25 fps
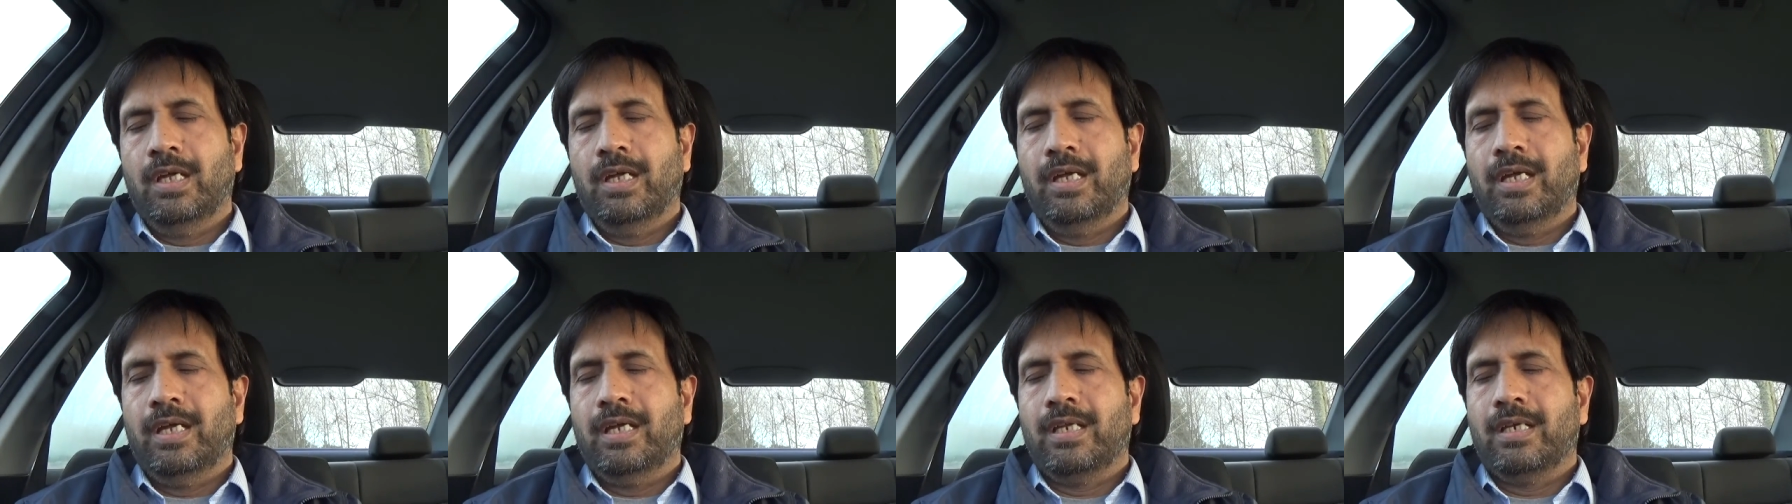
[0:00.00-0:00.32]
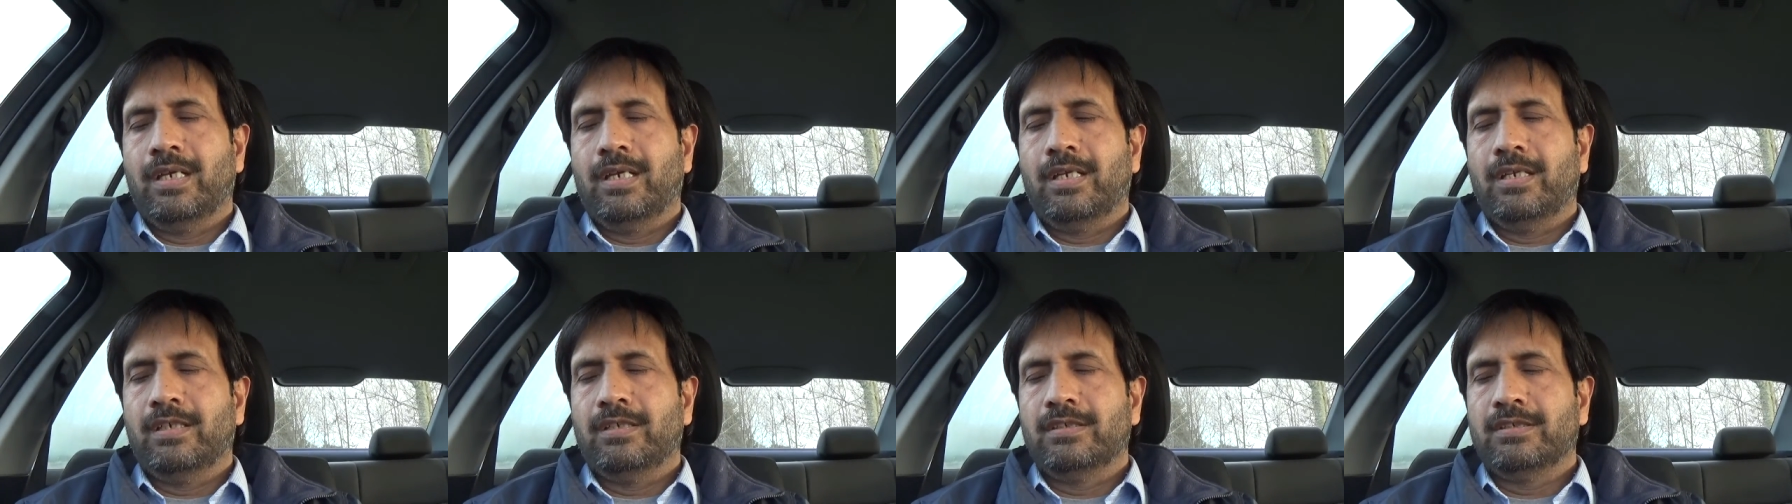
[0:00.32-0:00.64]

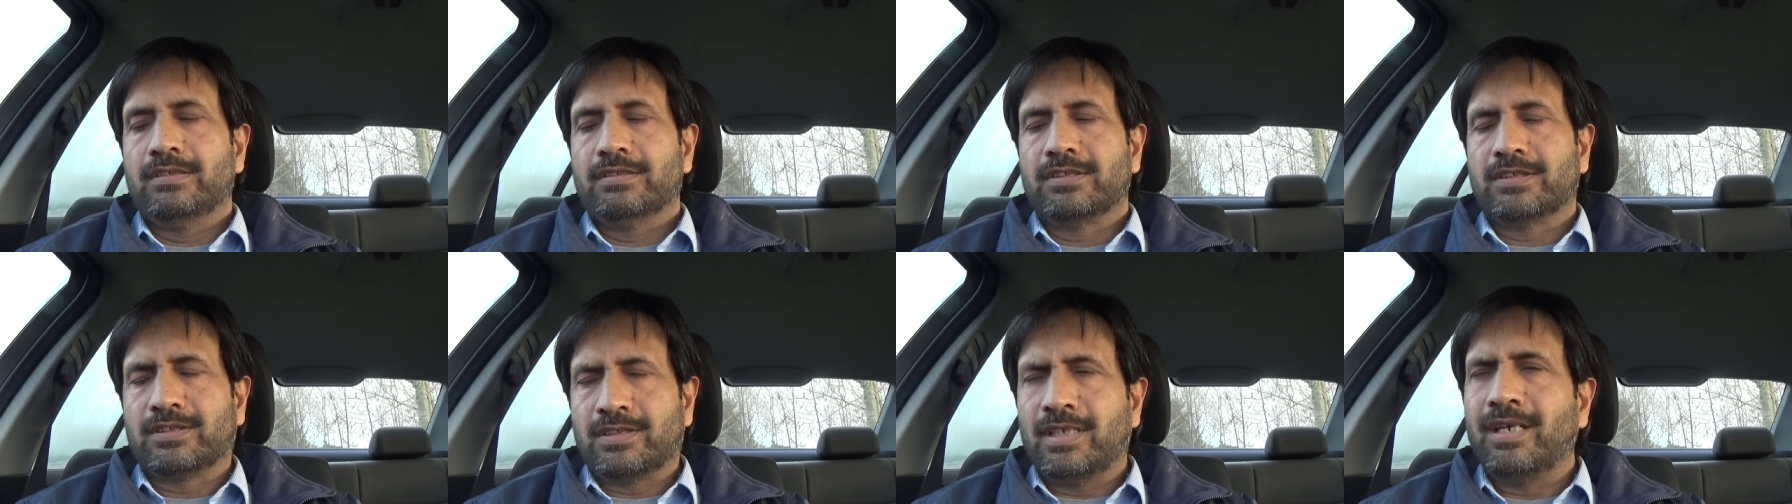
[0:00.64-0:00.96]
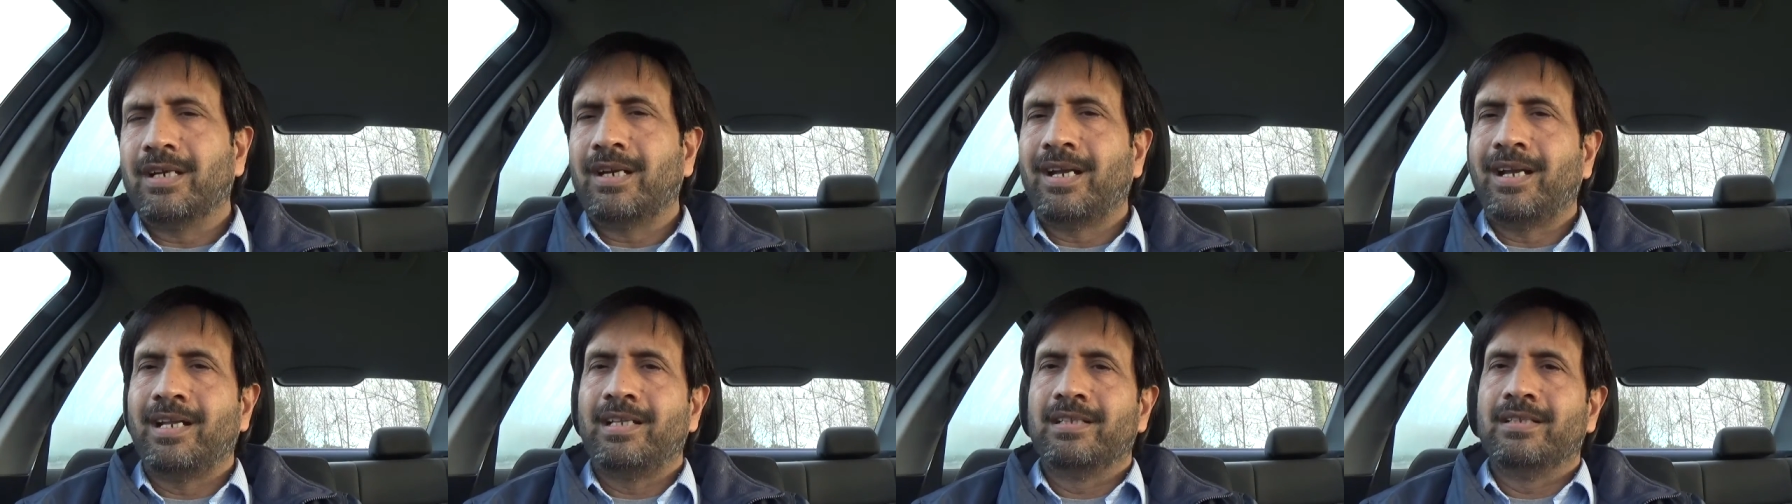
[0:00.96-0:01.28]
and uh,
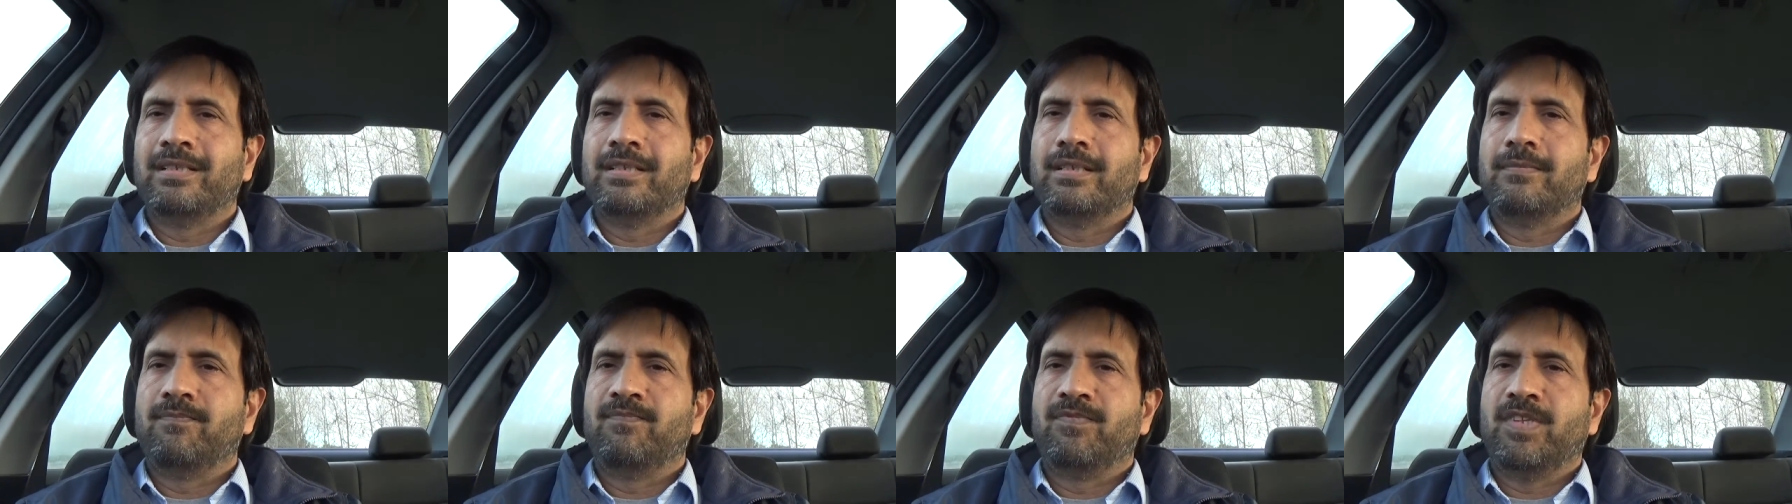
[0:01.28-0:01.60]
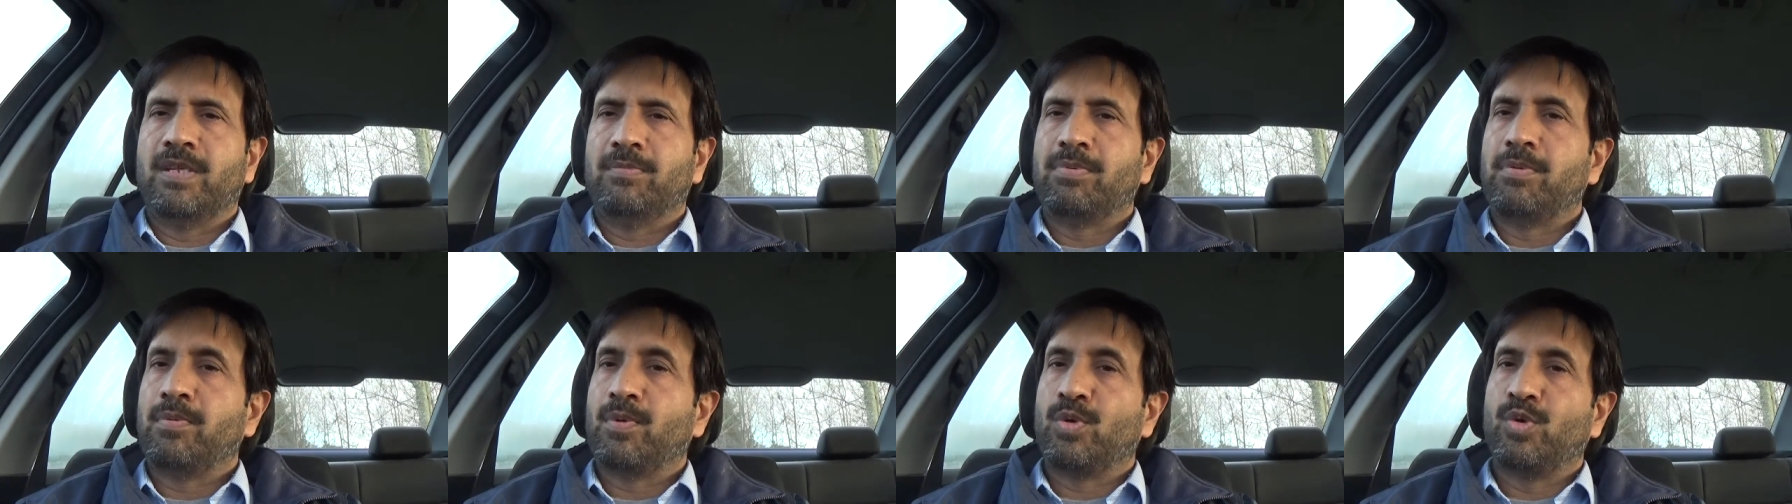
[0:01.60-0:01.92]
strictly
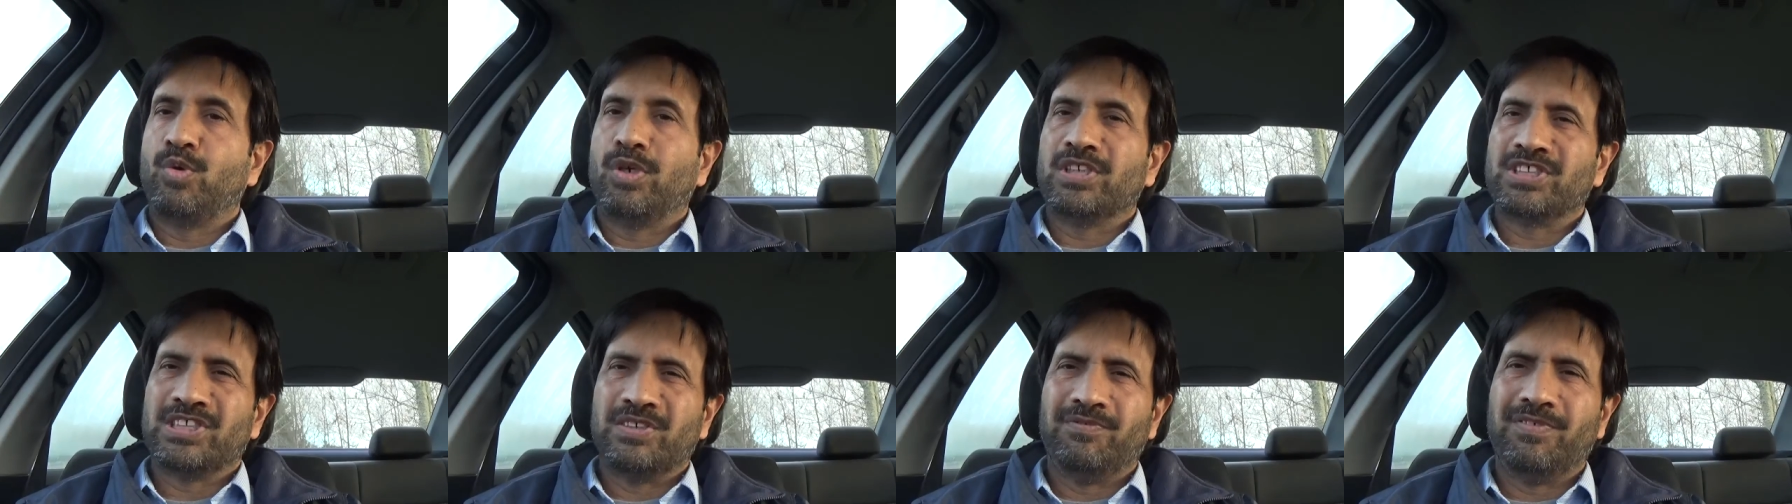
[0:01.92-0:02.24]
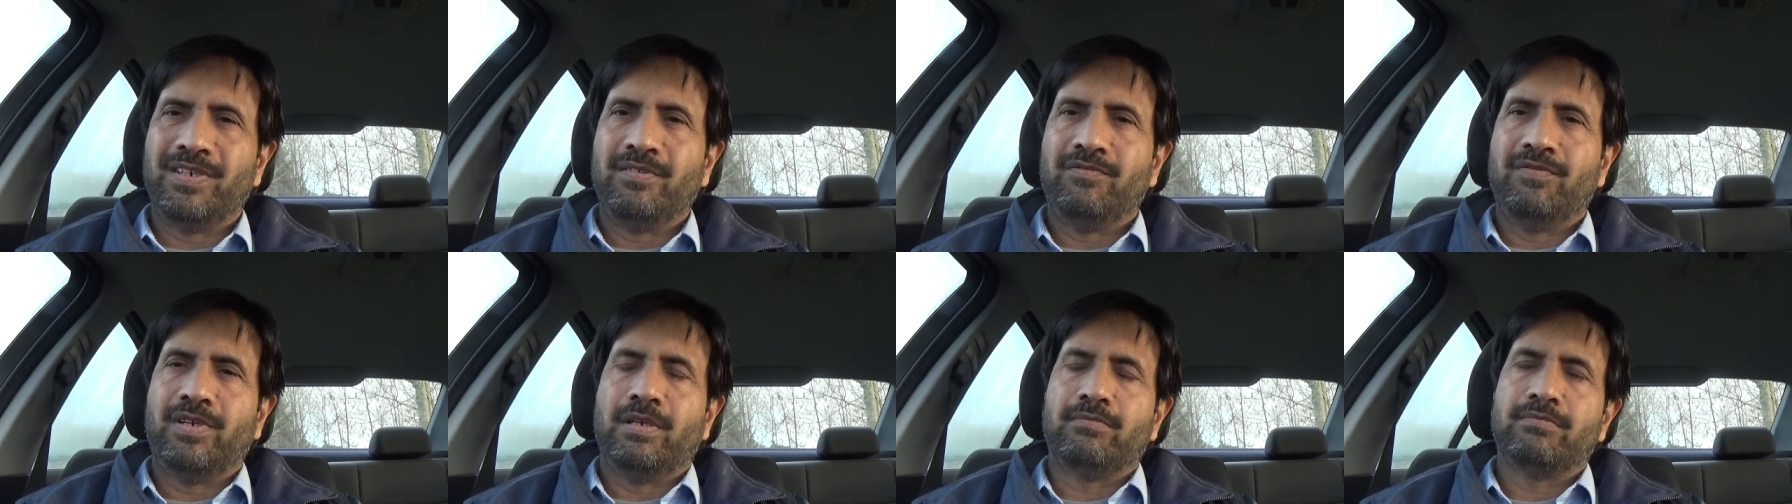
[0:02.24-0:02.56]
the people who are
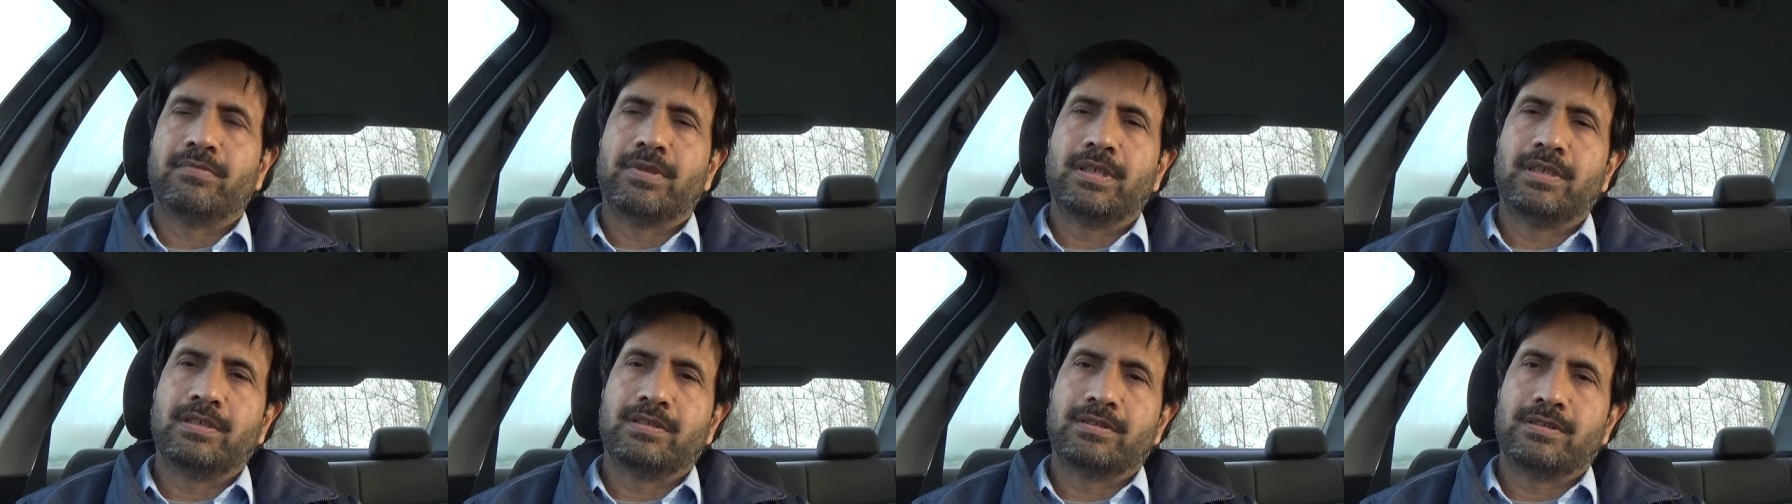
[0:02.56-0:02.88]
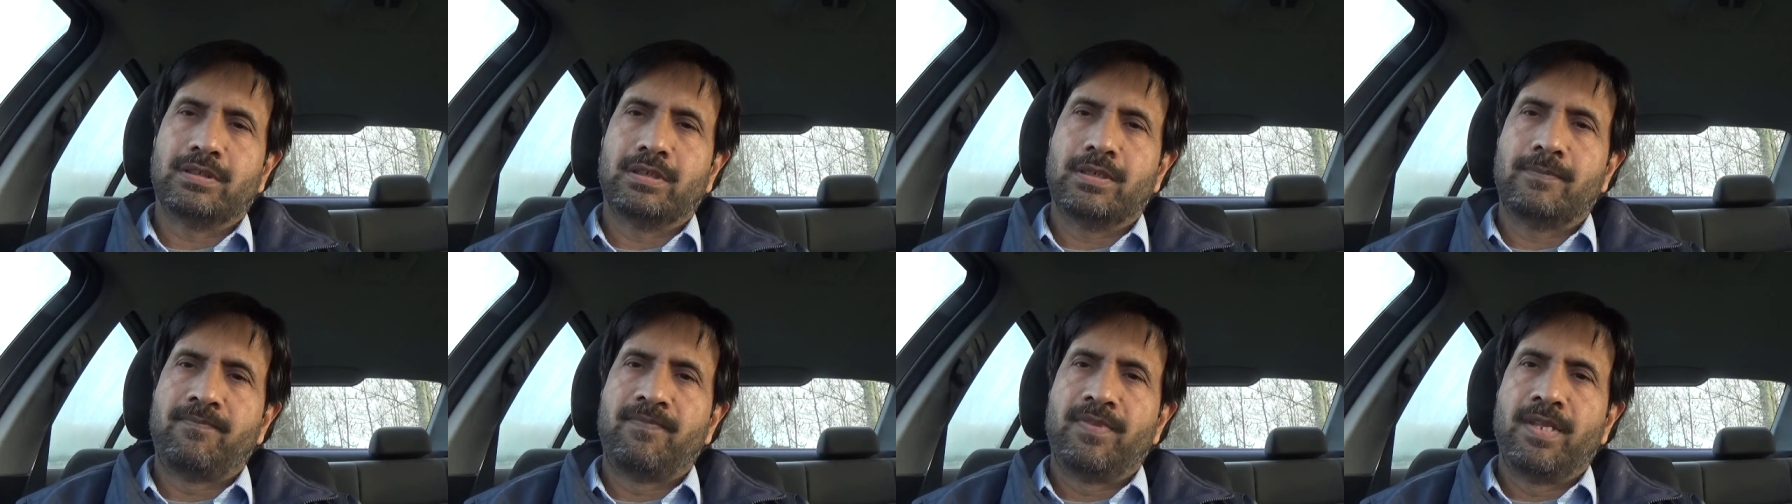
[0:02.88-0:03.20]
suffering from this
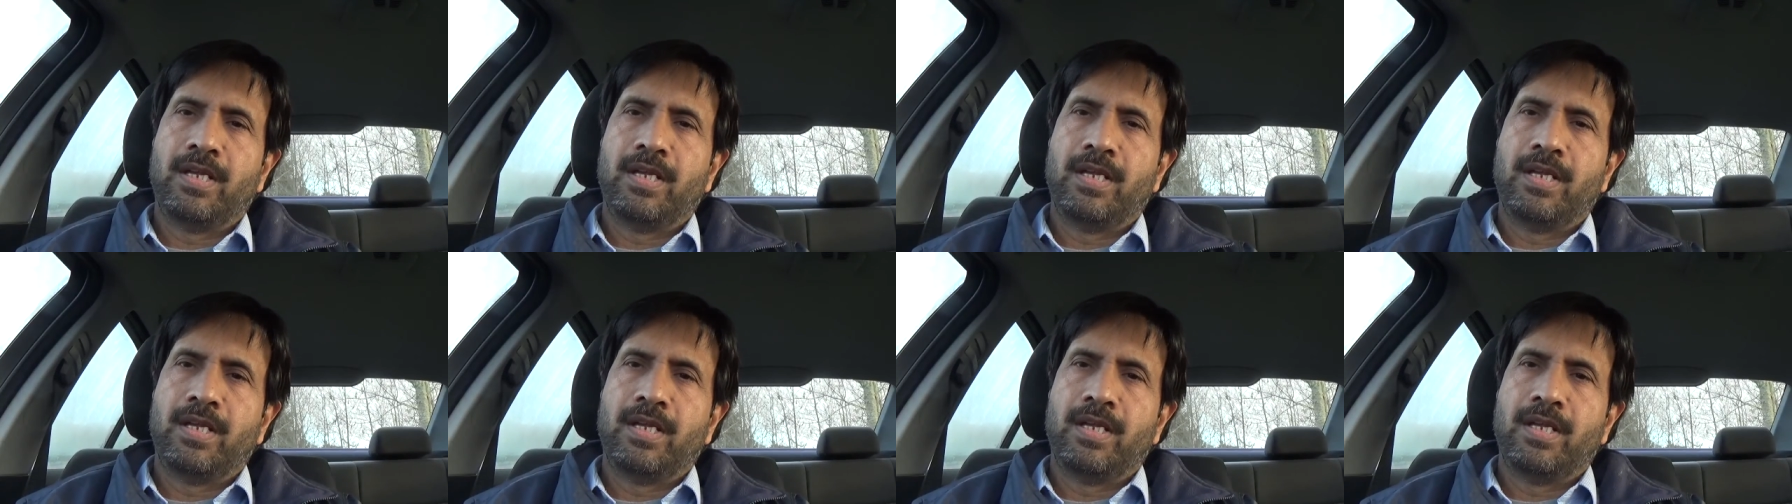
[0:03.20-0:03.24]
uh,